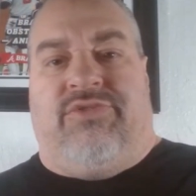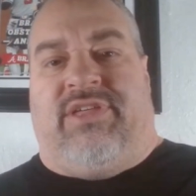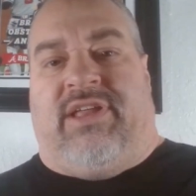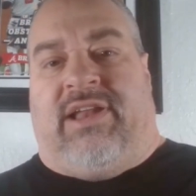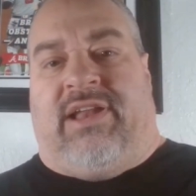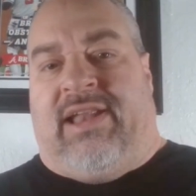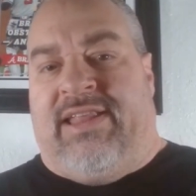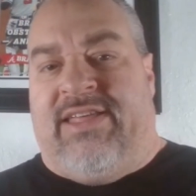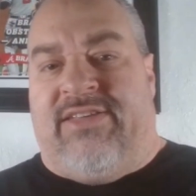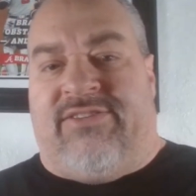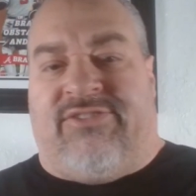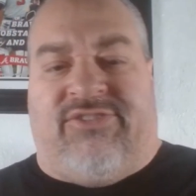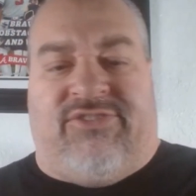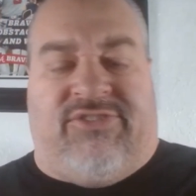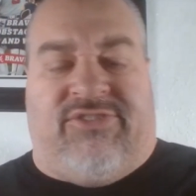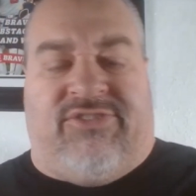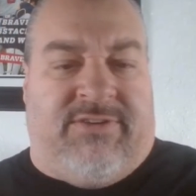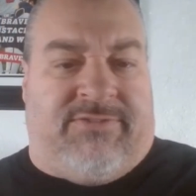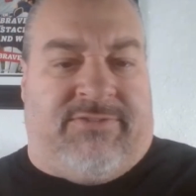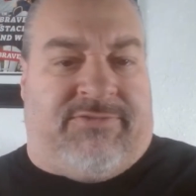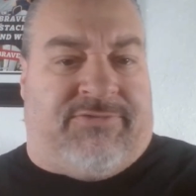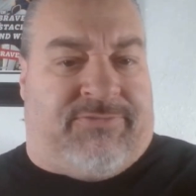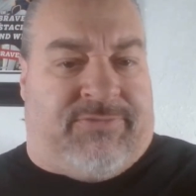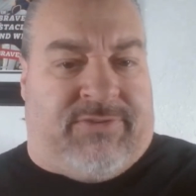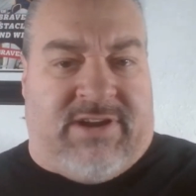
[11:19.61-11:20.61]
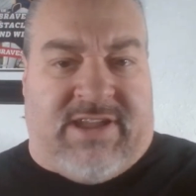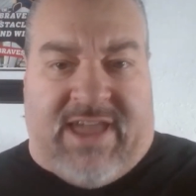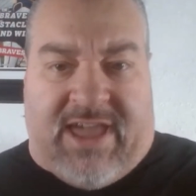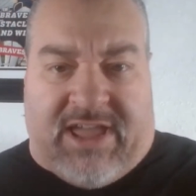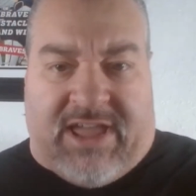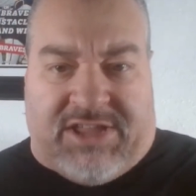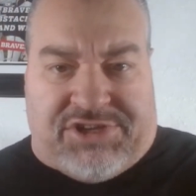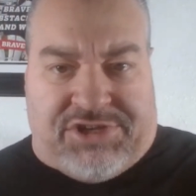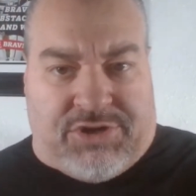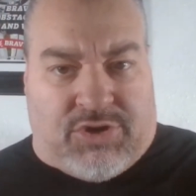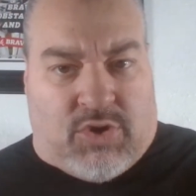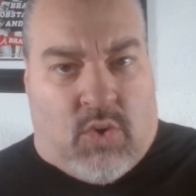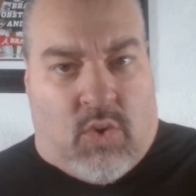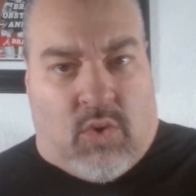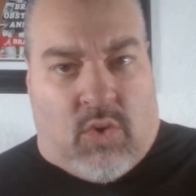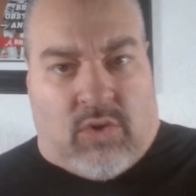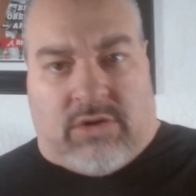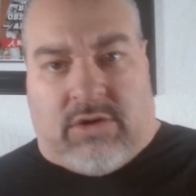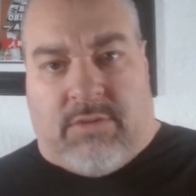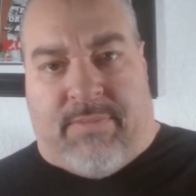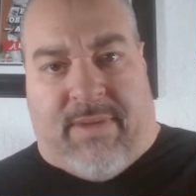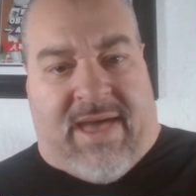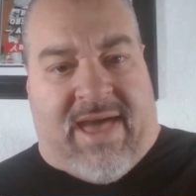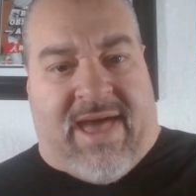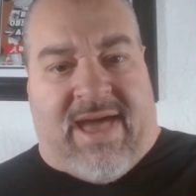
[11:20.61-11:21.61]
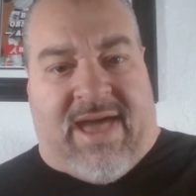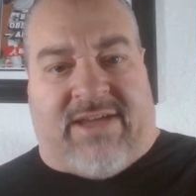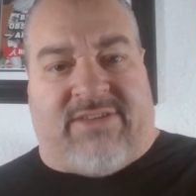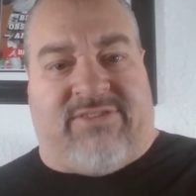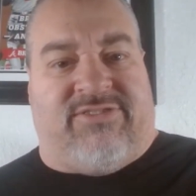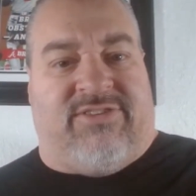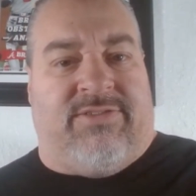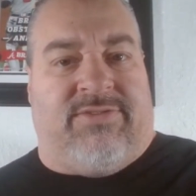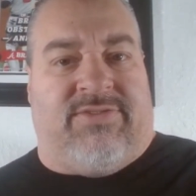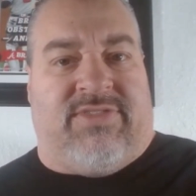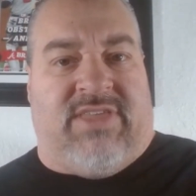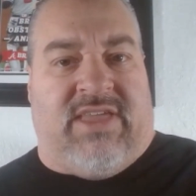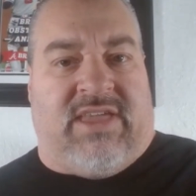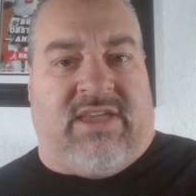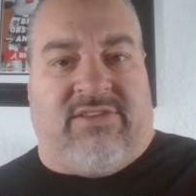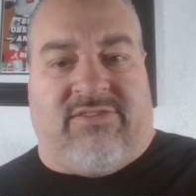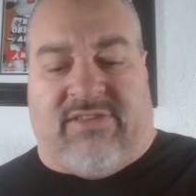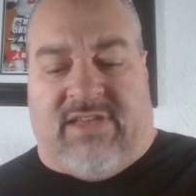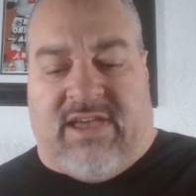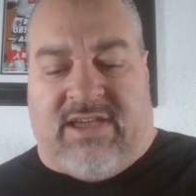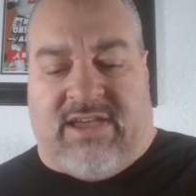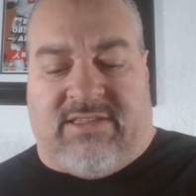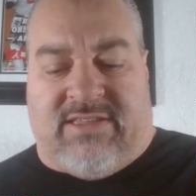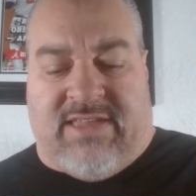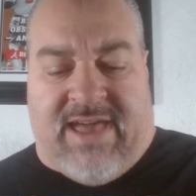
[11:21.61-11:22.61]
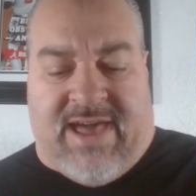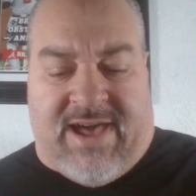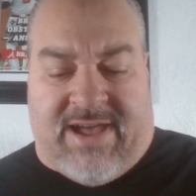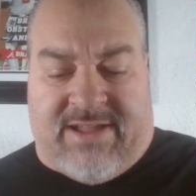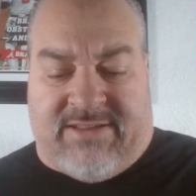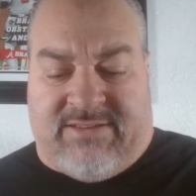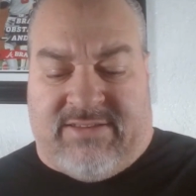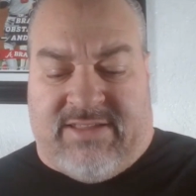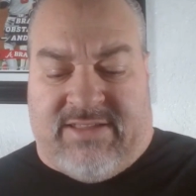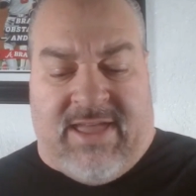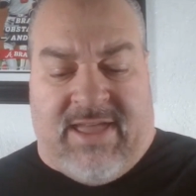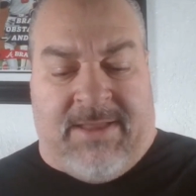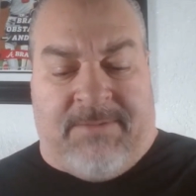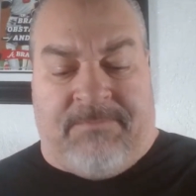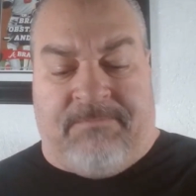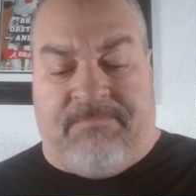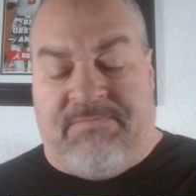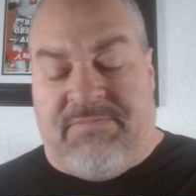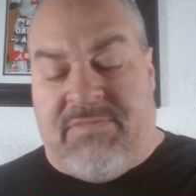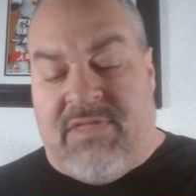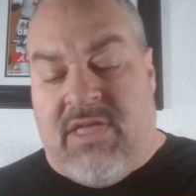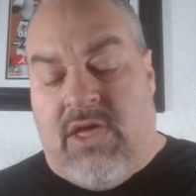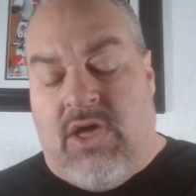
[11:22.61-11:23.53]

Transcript: the list of free agent quarterbacks and things like that, and